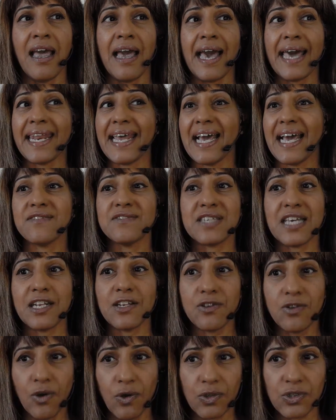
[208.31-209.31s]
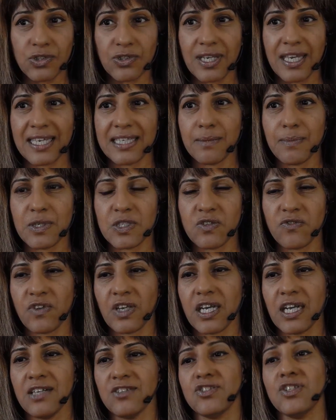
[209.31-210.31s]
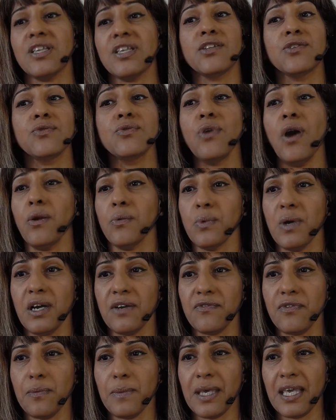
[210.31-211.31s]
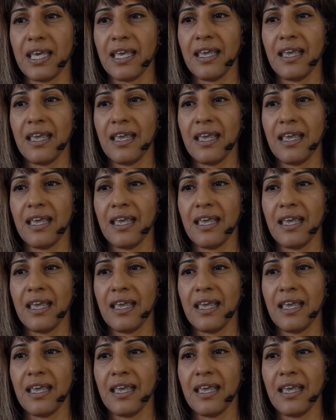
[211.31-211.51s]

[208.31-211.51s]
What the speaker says: and I have said no to the other bits of the culture that do not work for me.